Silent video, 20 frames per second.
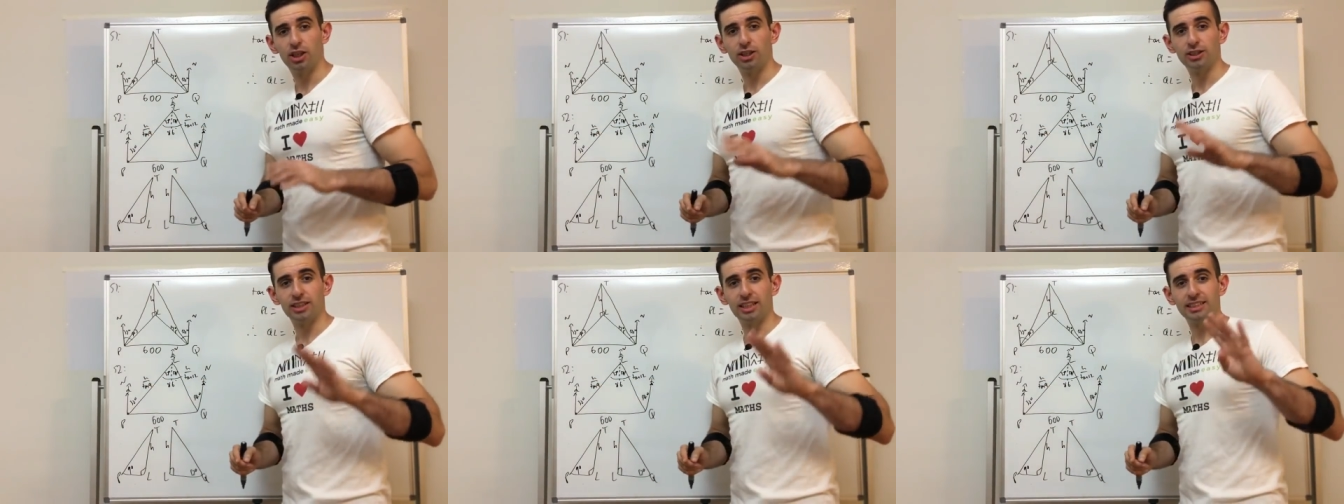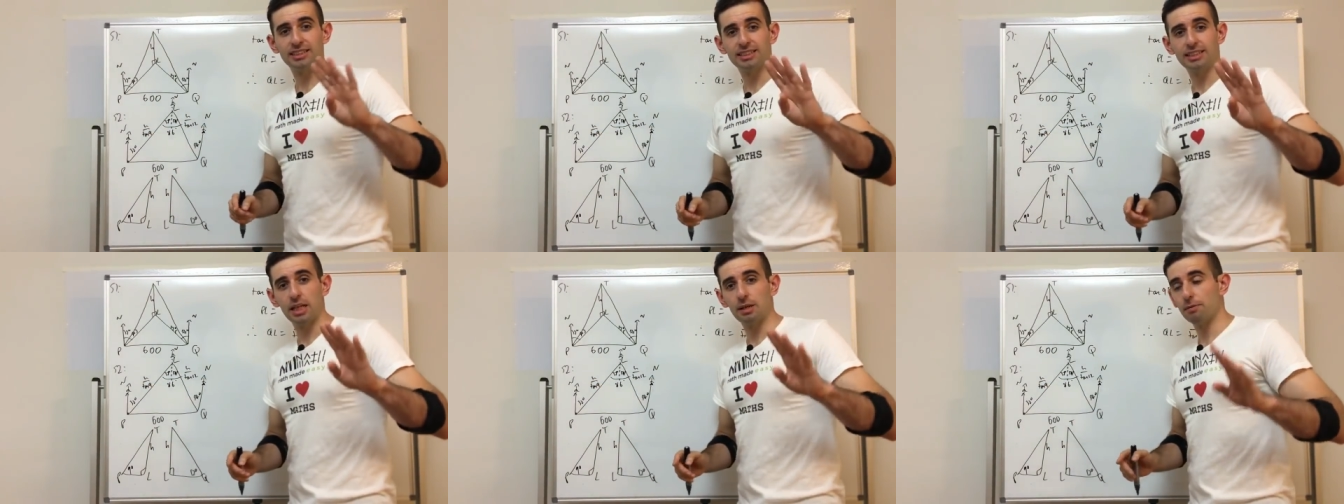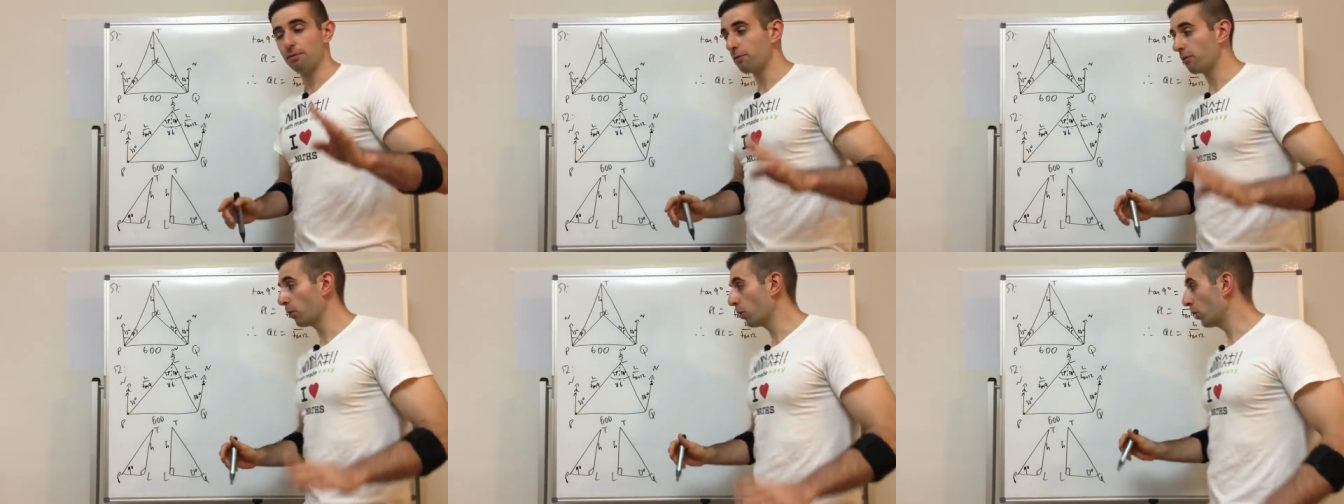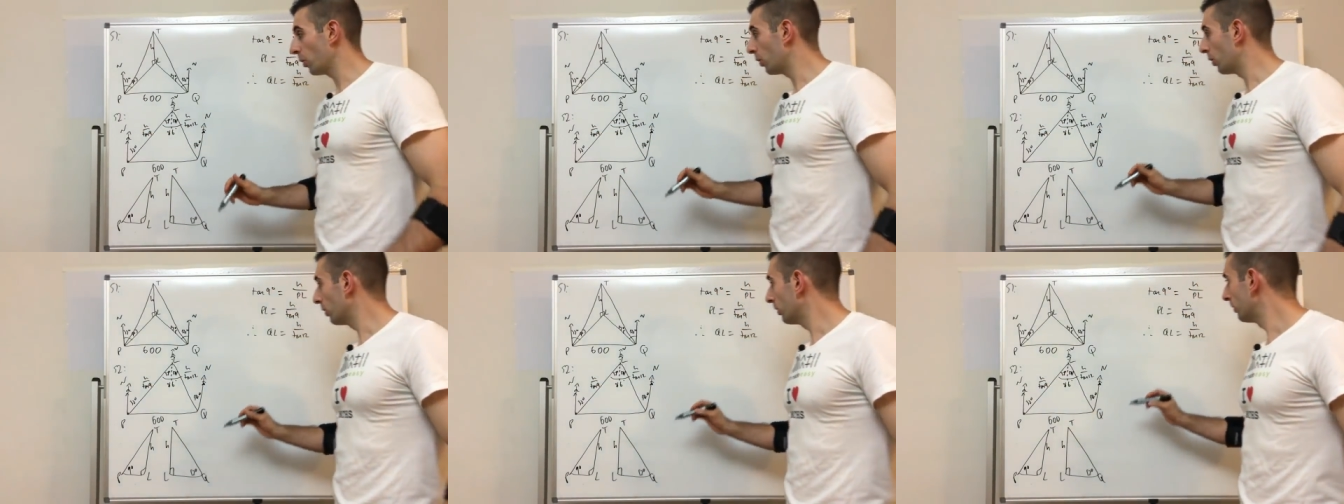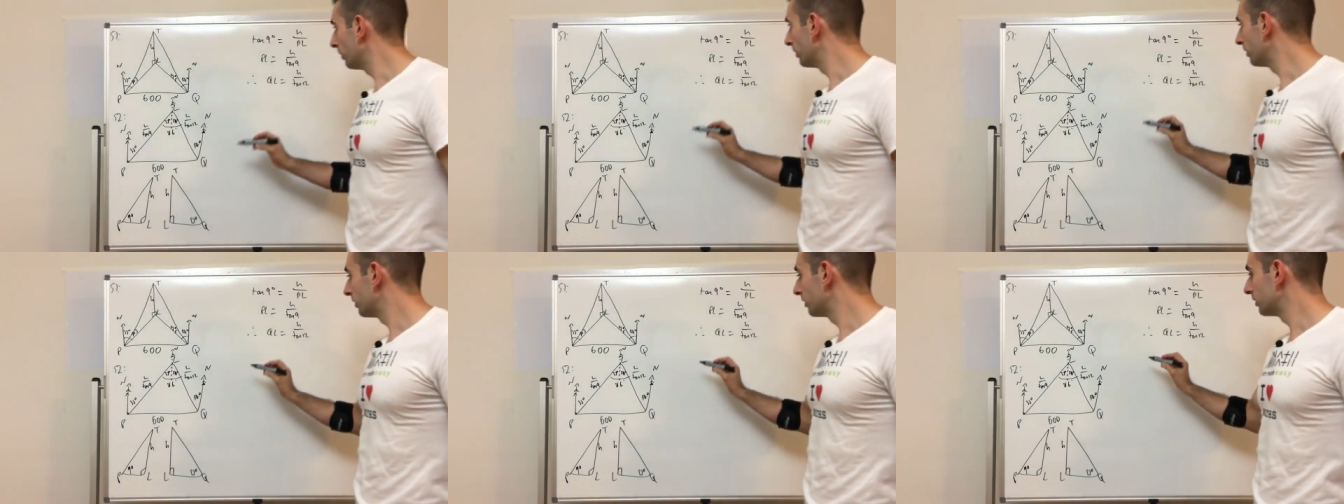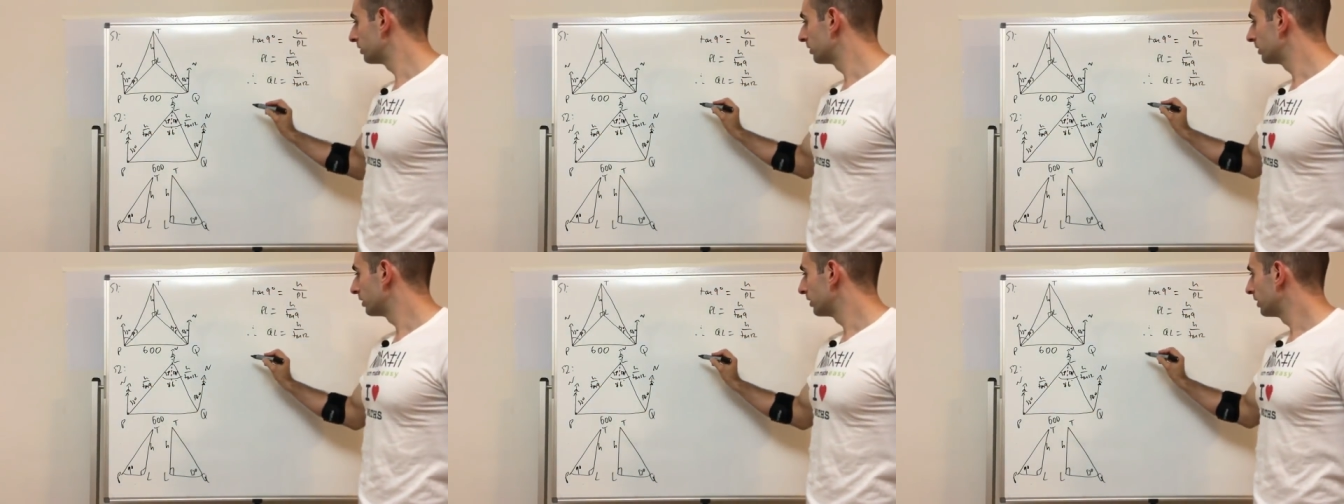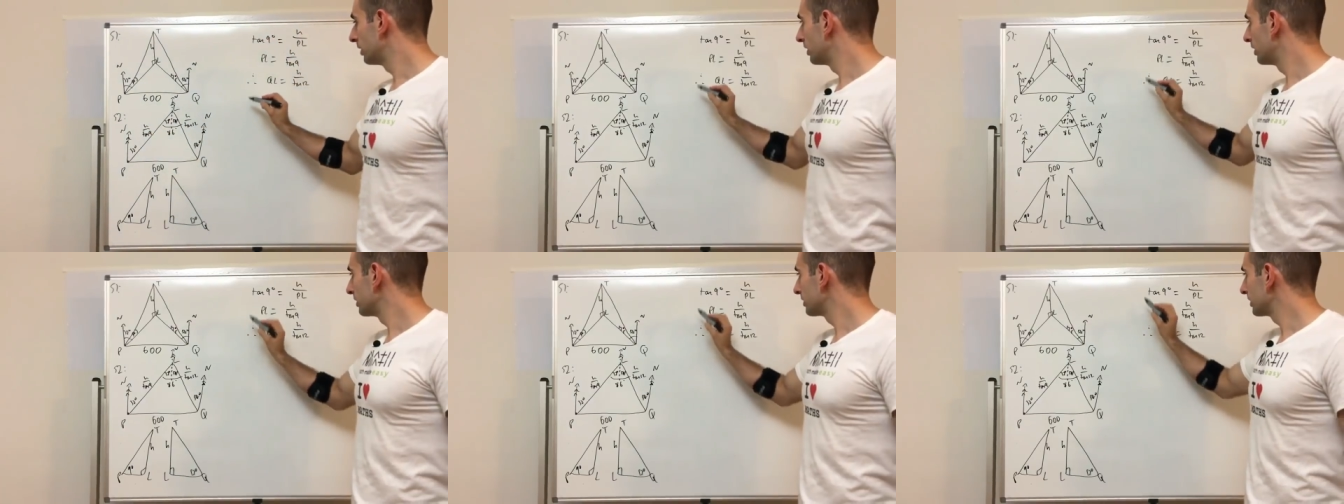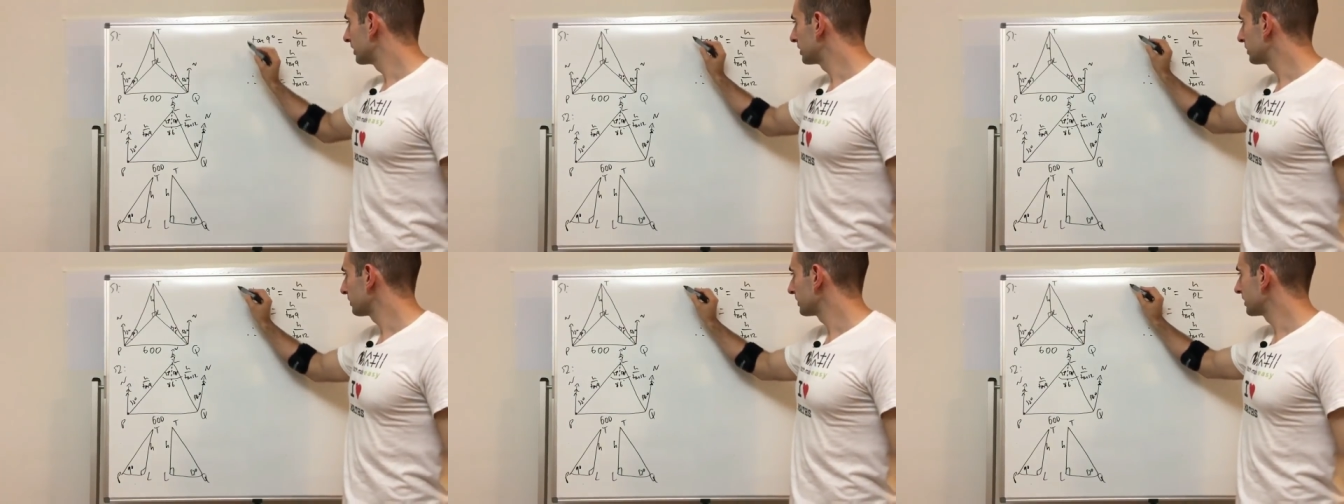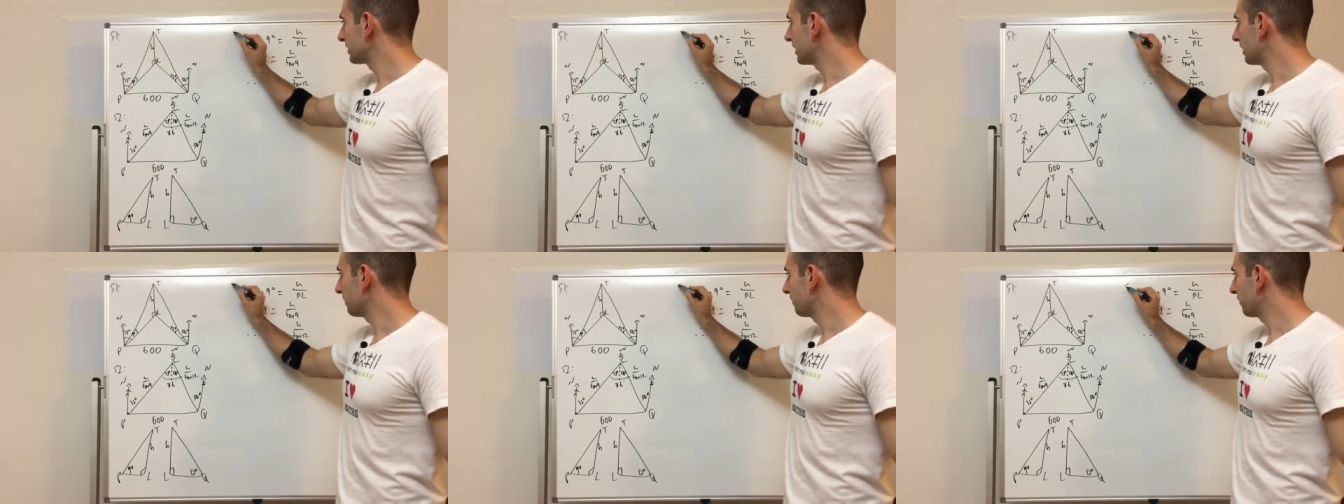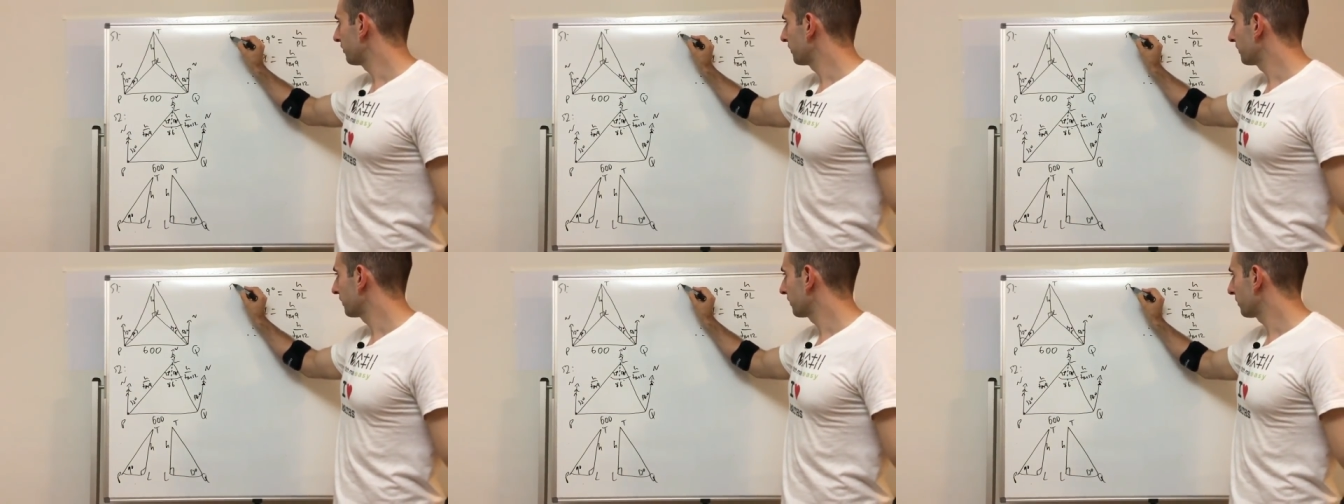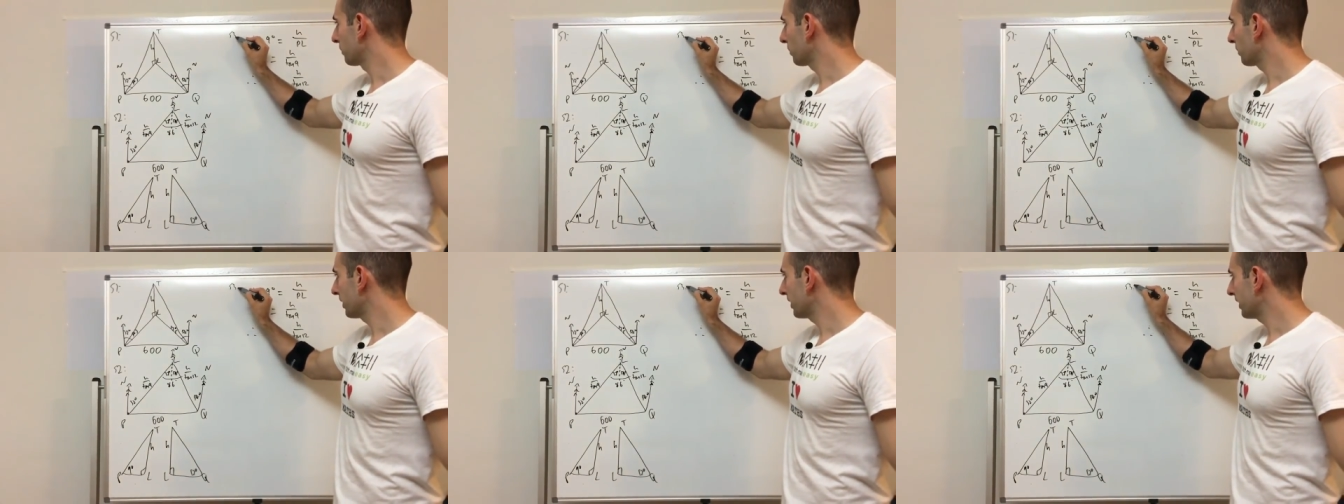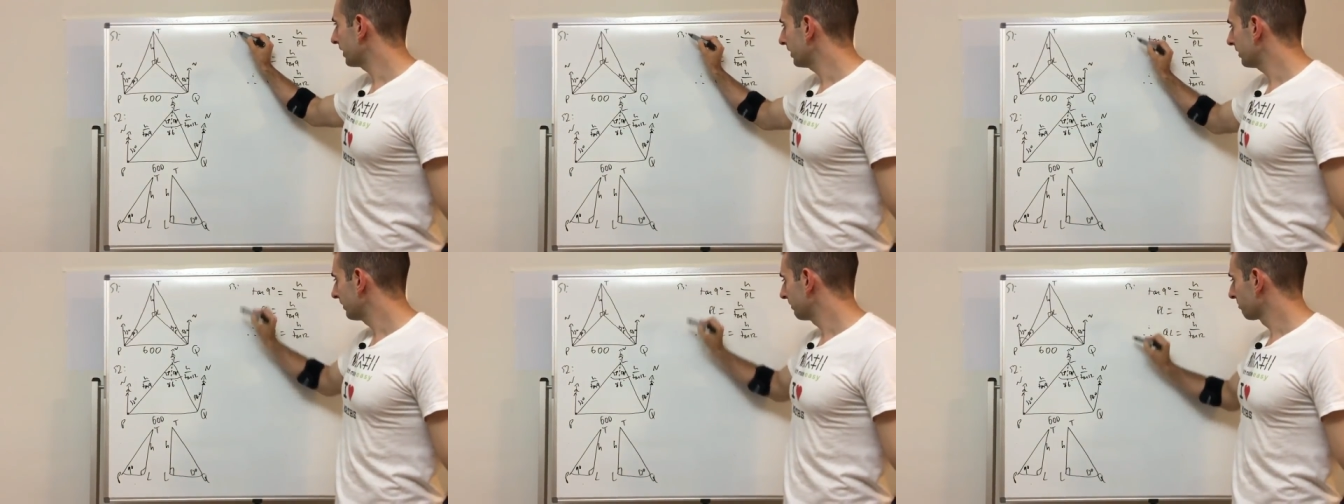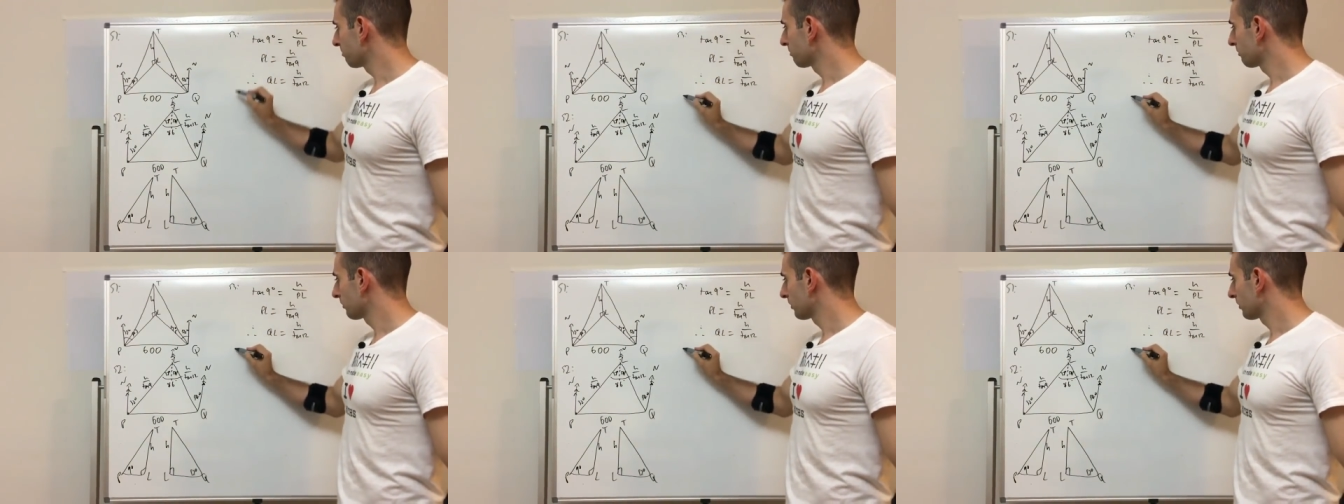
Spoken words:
So in step 4, so this was step 3,